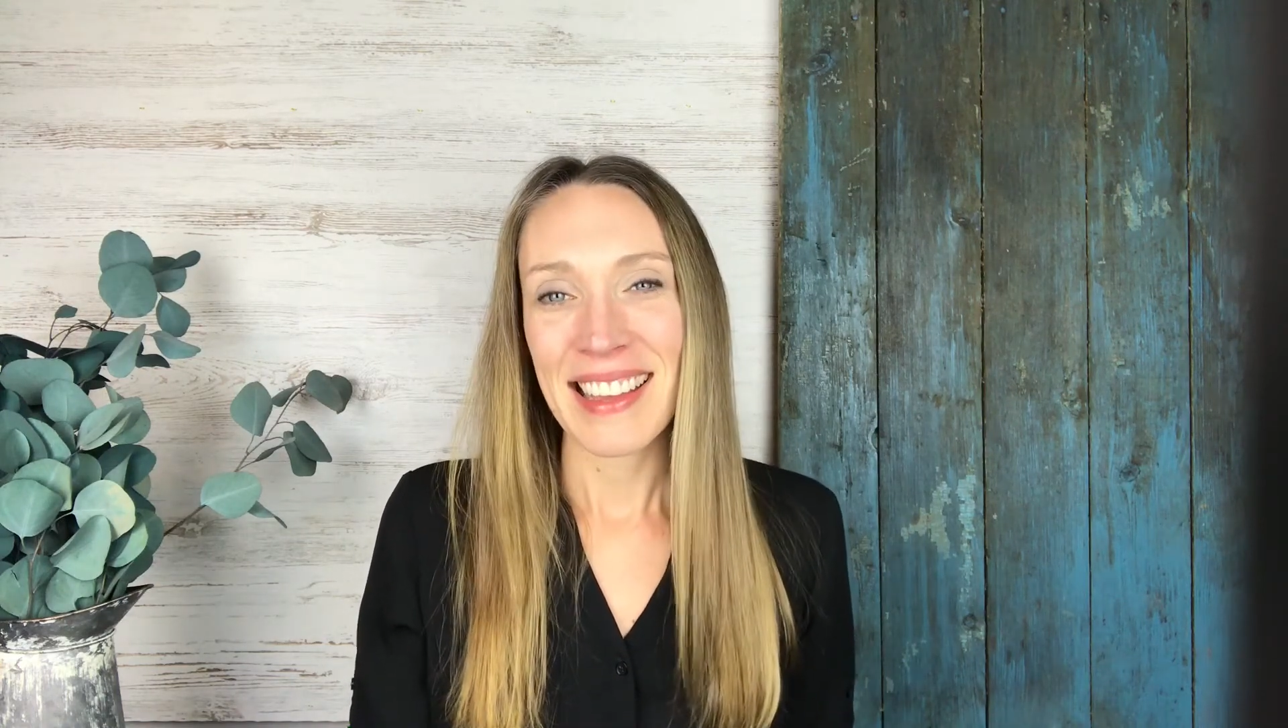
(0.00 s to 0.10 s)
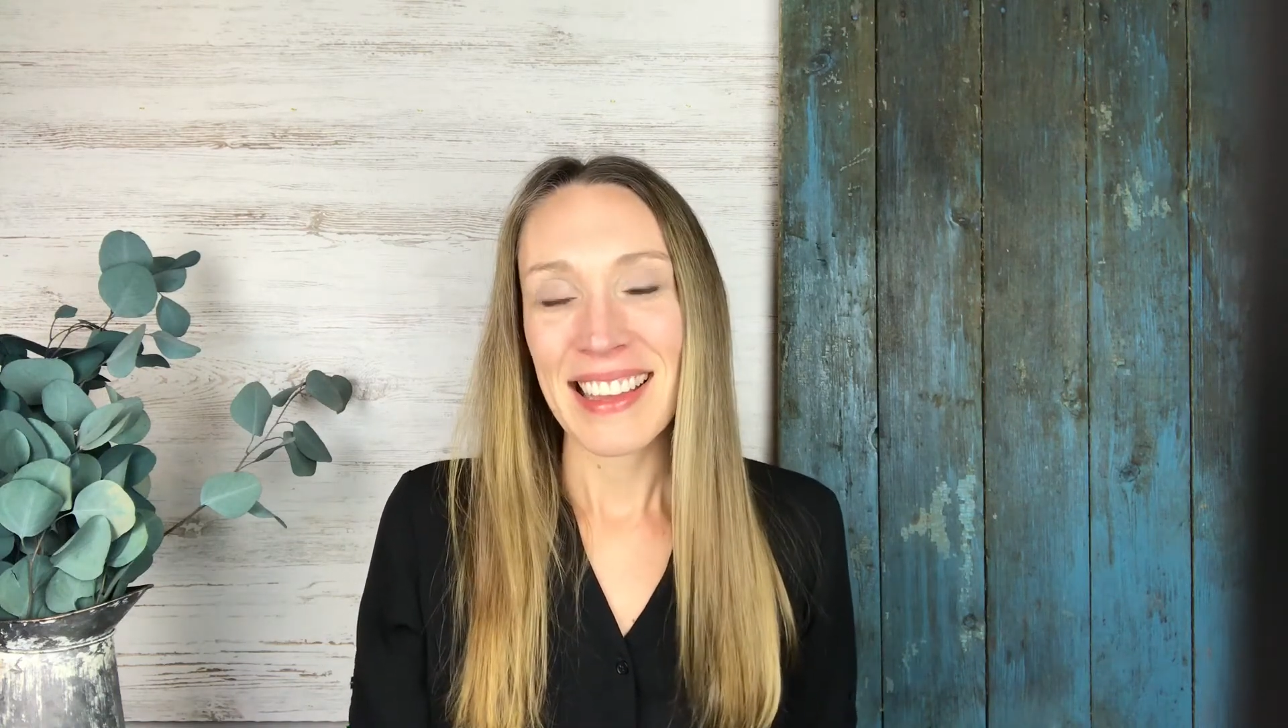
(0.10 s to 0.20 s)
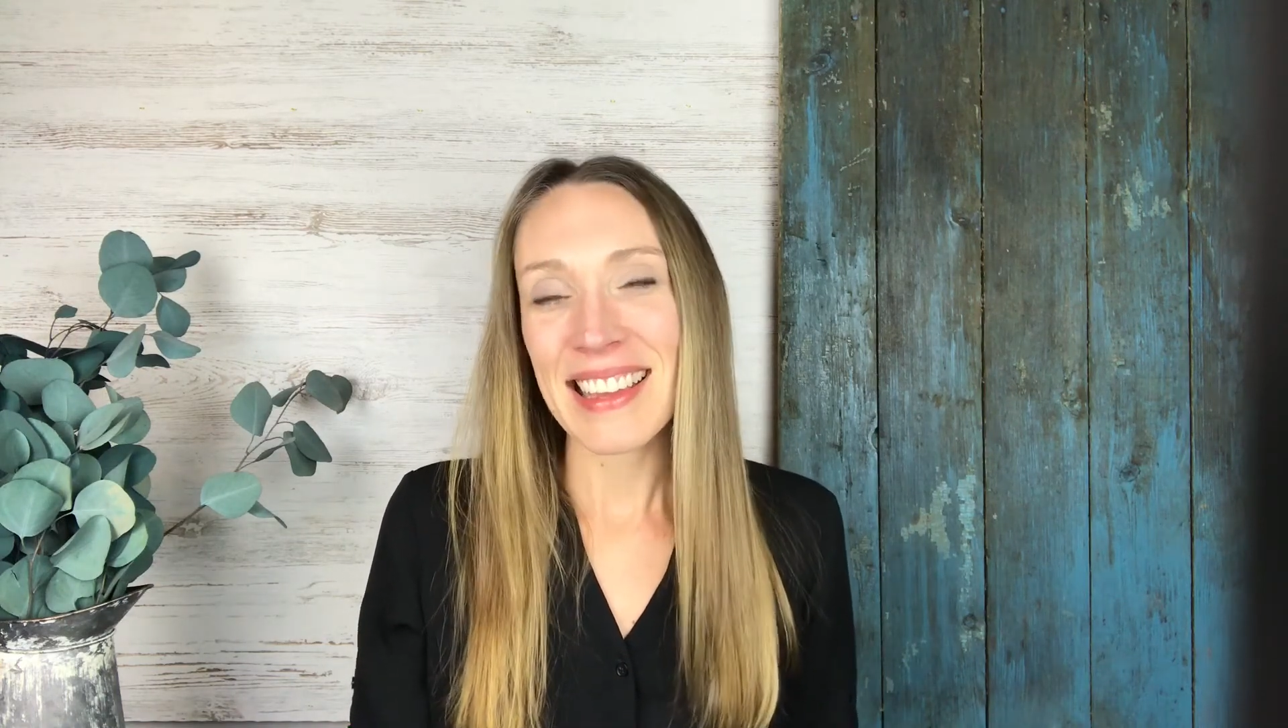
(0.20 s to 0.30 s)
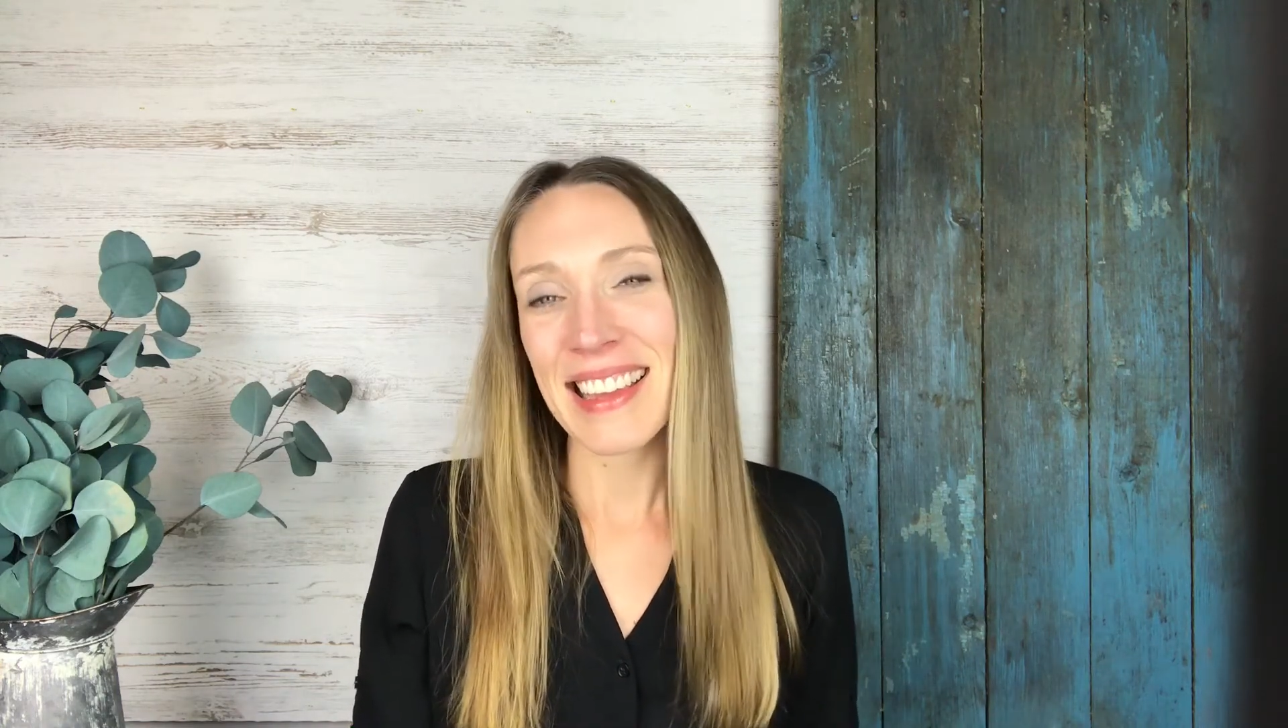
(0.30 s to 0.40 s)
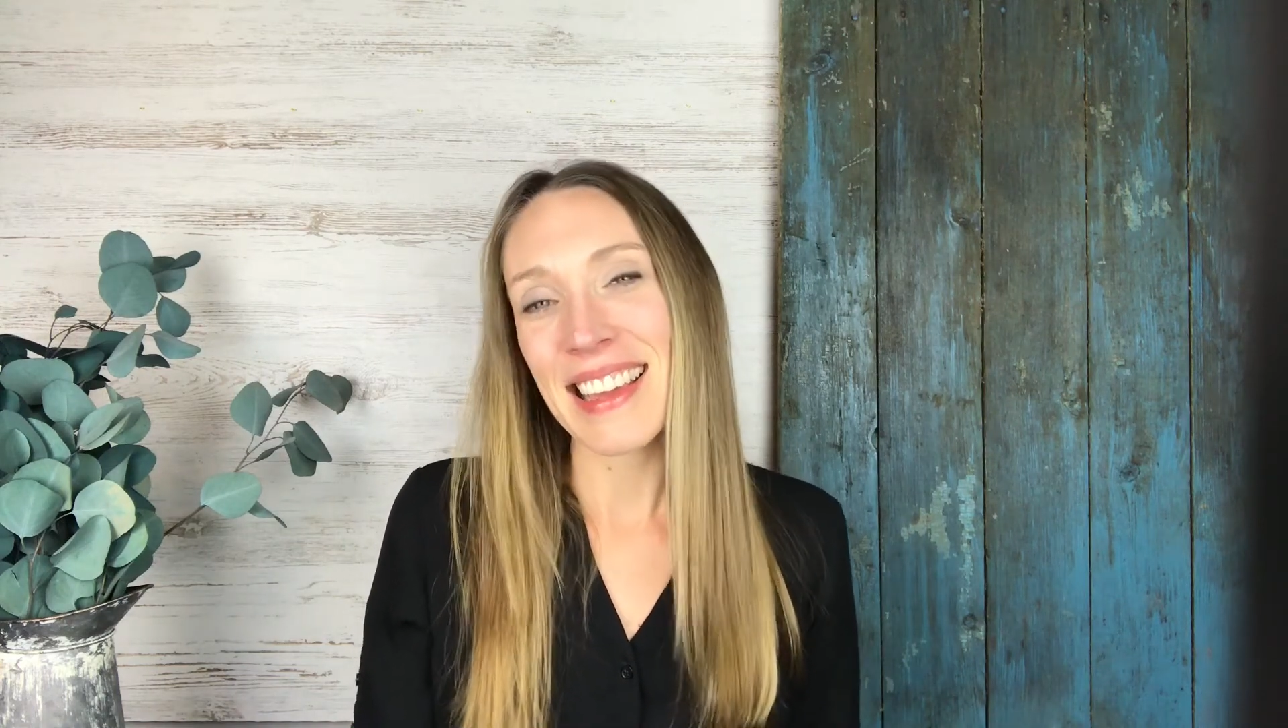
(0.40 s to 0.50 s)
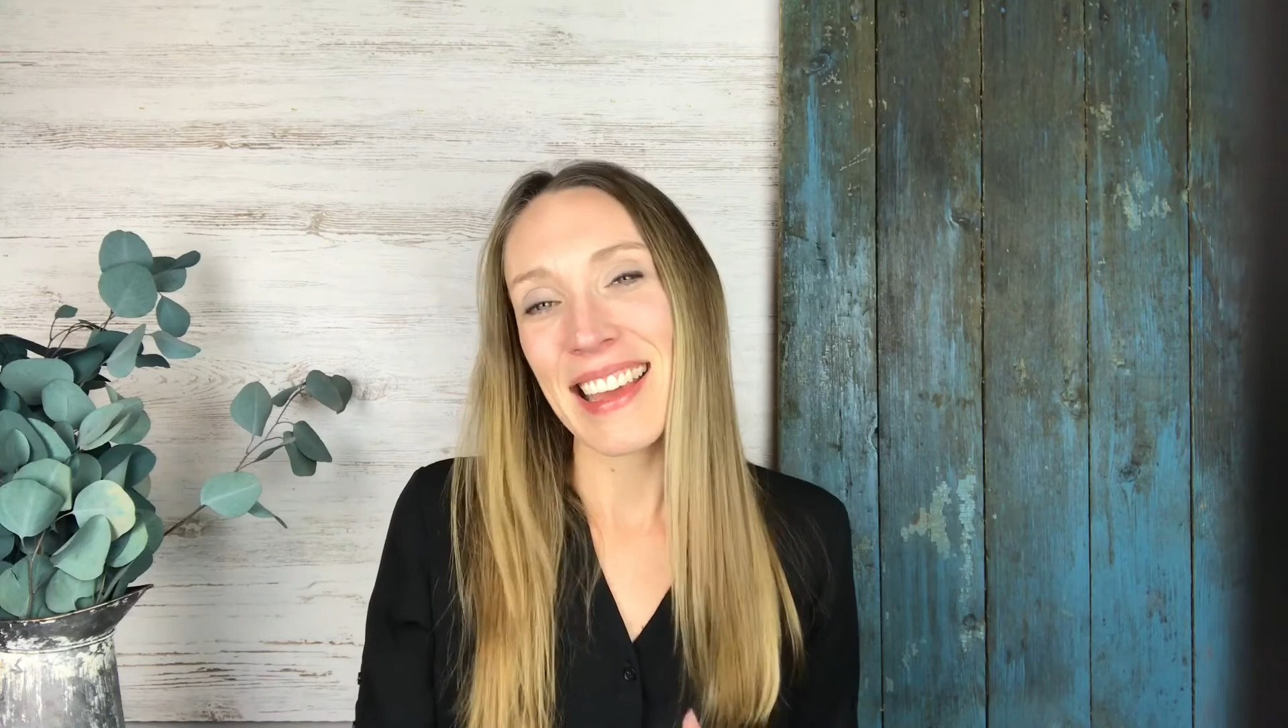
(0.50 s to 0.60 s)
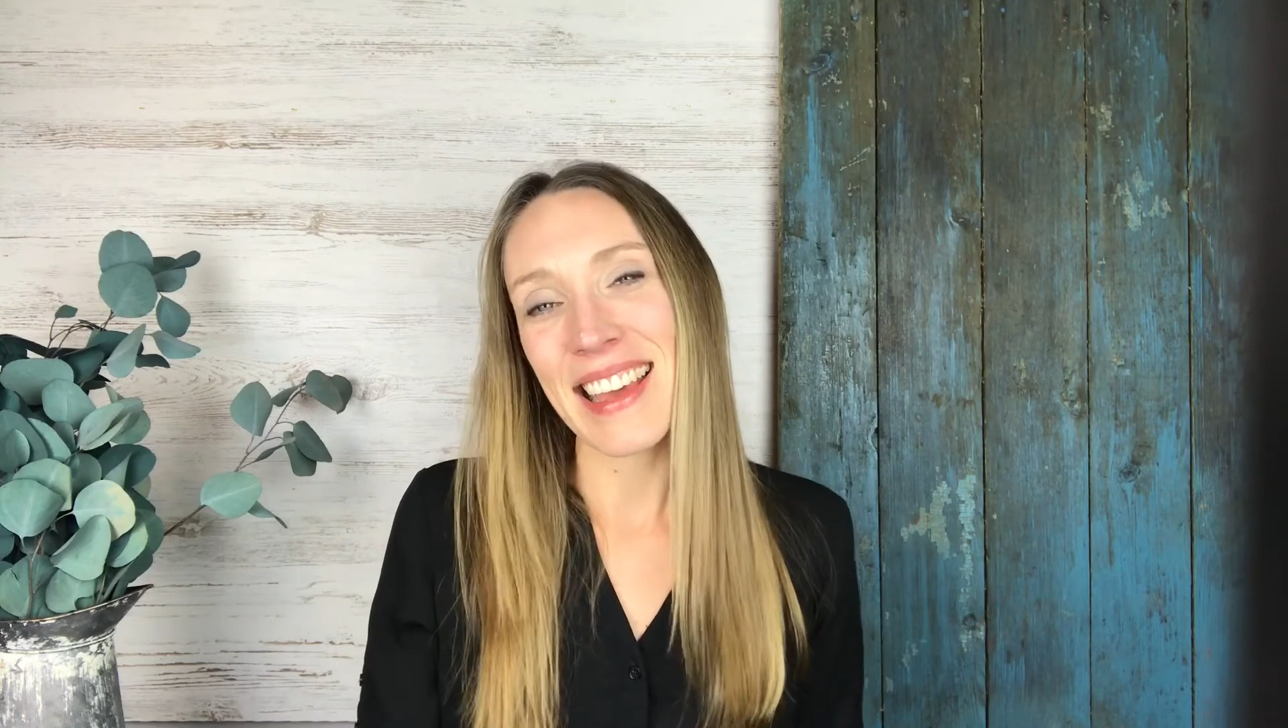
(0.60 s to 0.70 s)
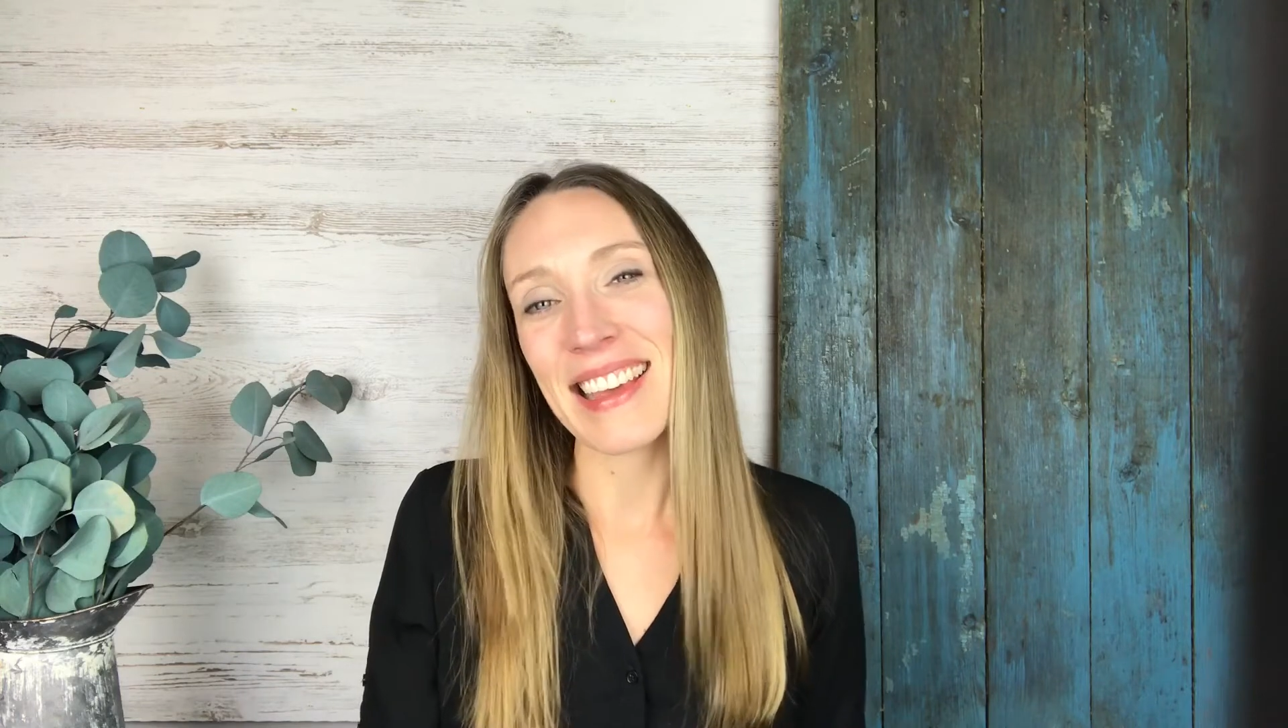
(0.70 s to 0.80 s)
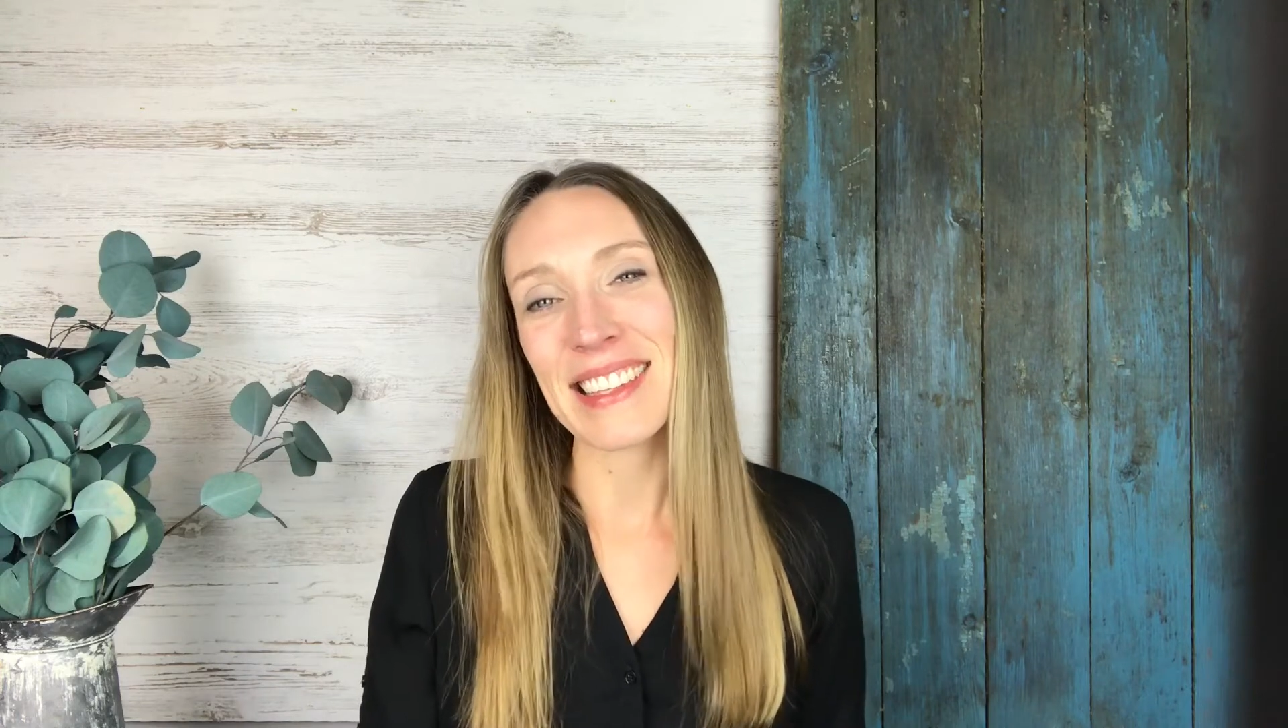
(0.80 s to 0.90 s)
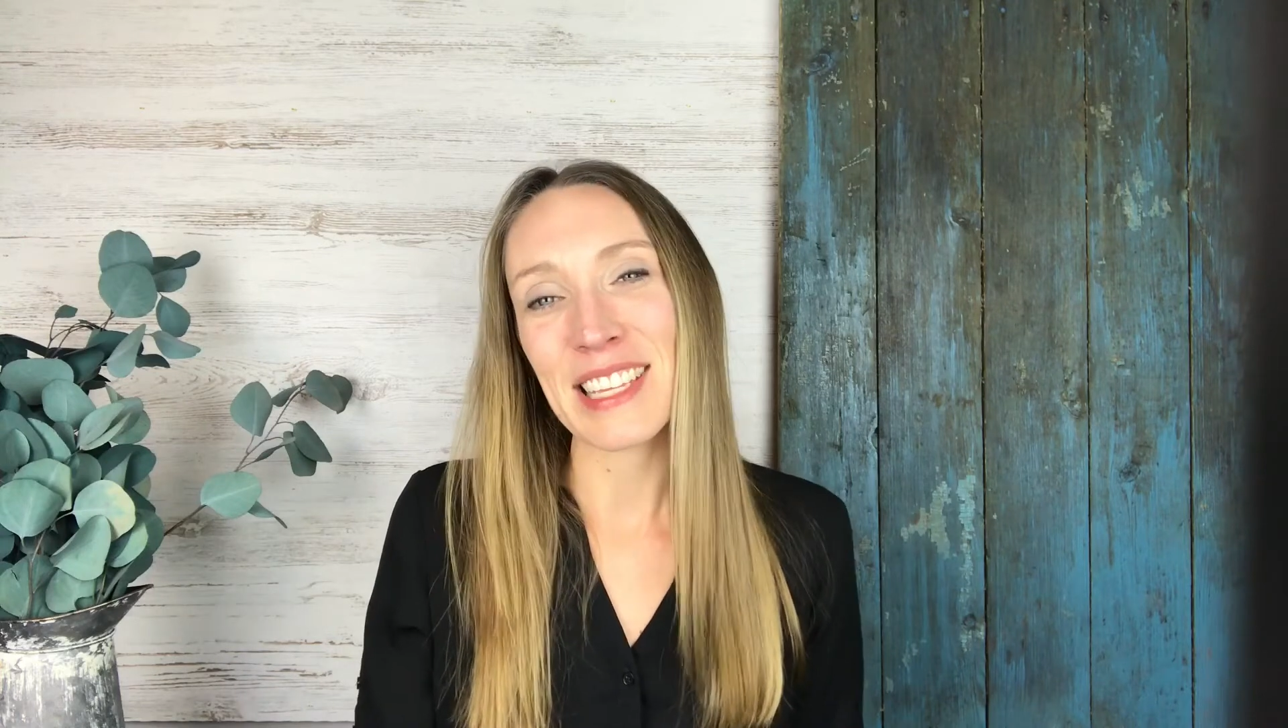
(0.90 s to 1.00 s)
He
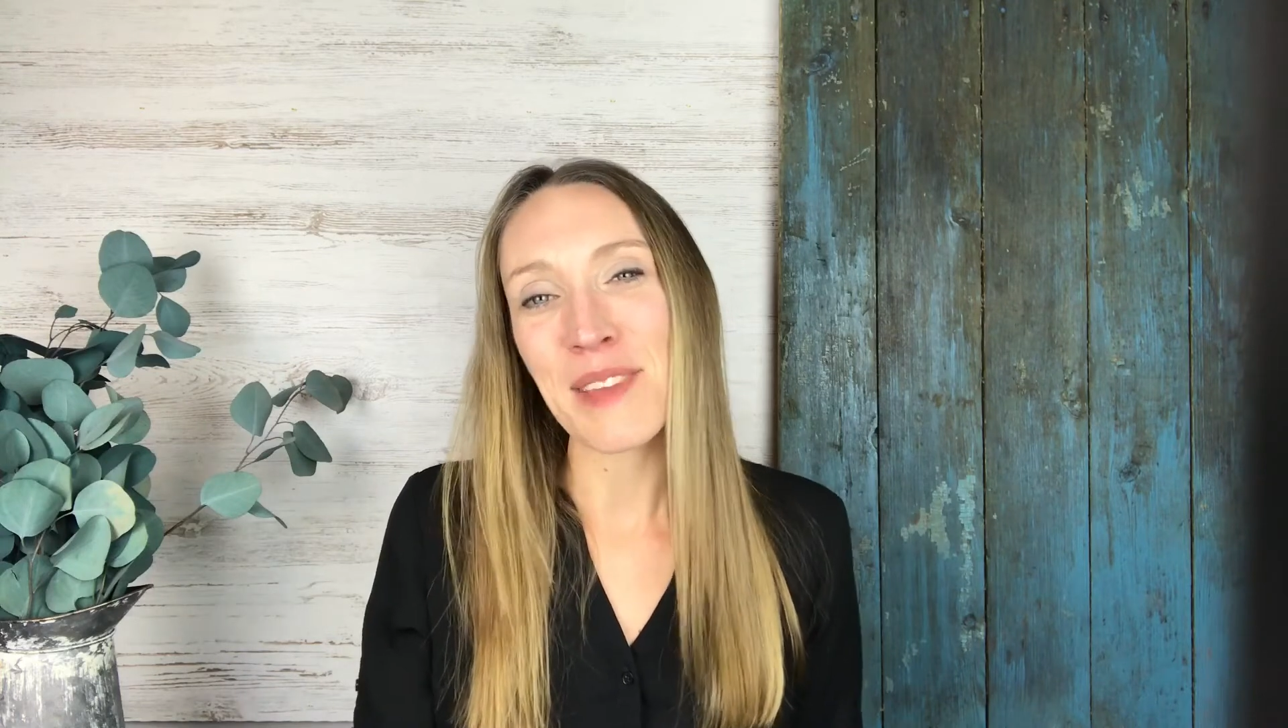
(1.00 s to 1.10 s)
is